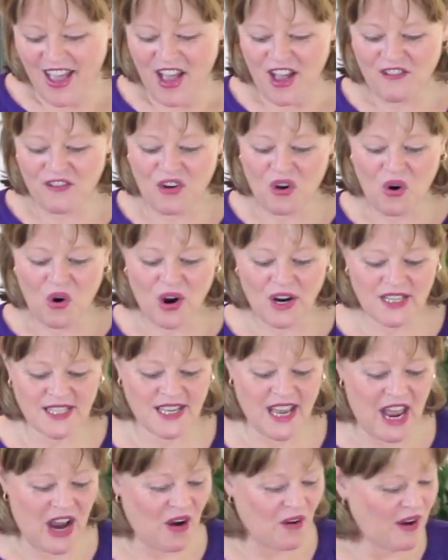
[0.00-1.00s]
of course,
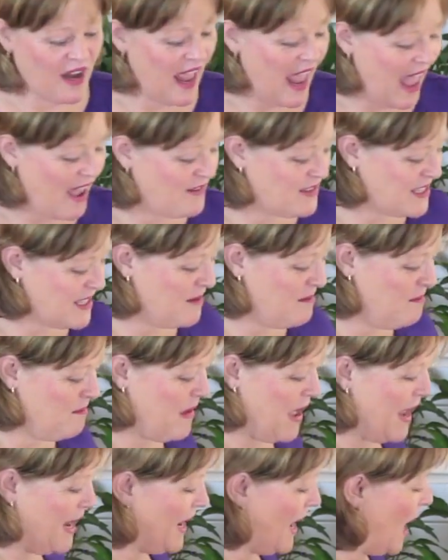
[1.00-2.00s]
I already have some
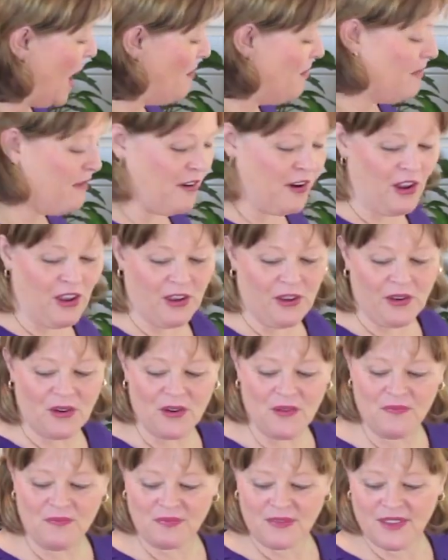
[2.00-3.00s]
made up for
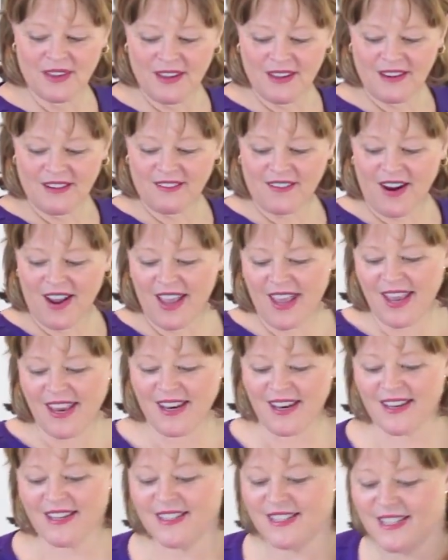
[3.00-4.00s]
you,
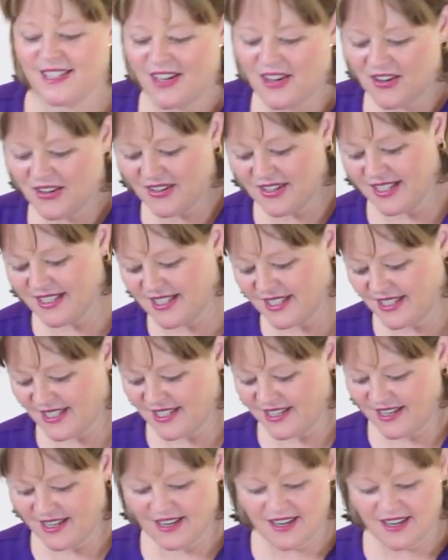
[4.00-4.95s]
right? So let's,